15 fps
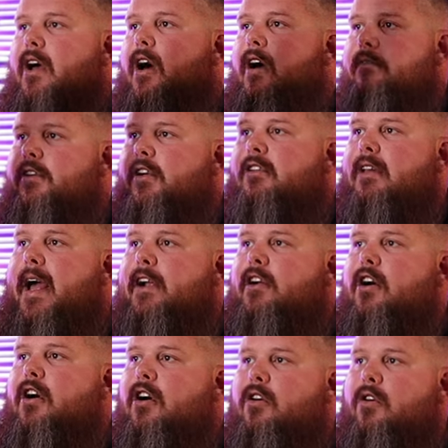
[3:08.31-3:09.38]
of your
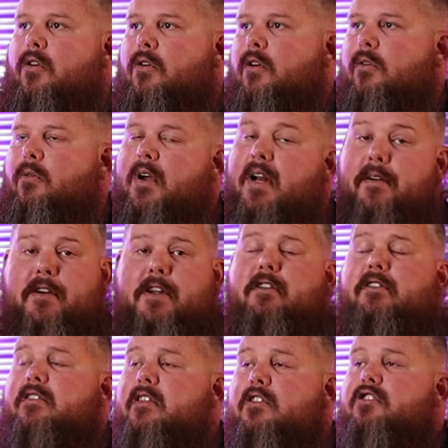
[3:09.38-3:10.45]
glycol or whatever you're
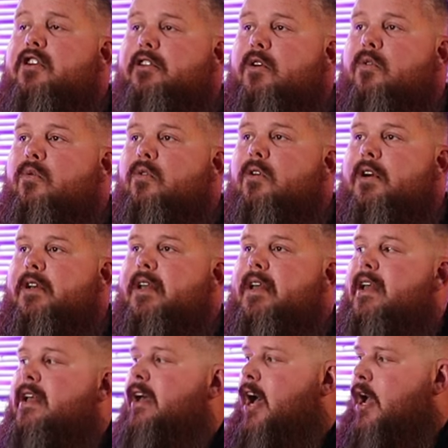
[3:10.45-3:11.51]
using to chill your wort.
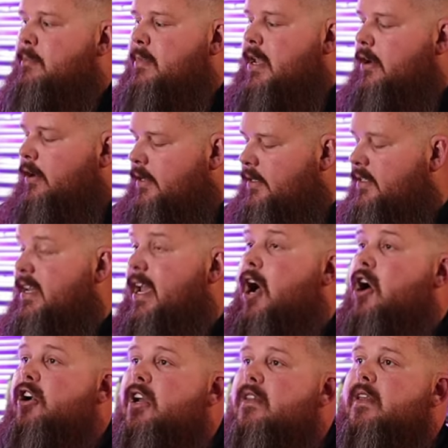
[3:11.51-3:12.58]
I'm eager to see
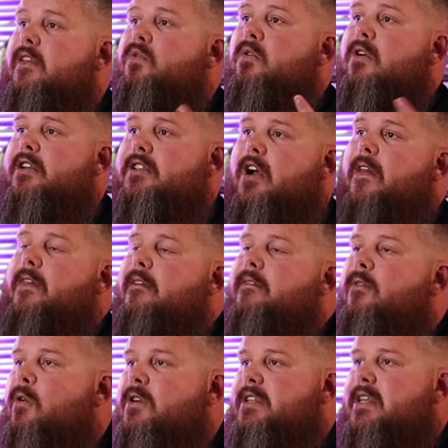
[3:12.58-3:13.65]
how good this works on the
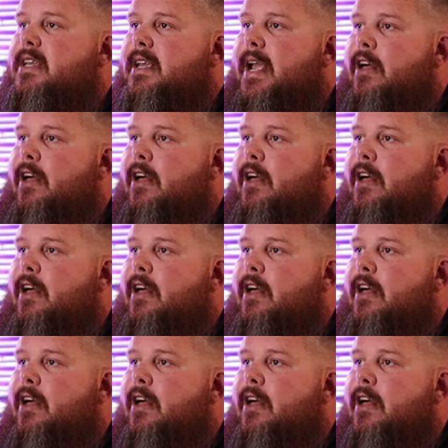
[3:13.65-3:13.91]
14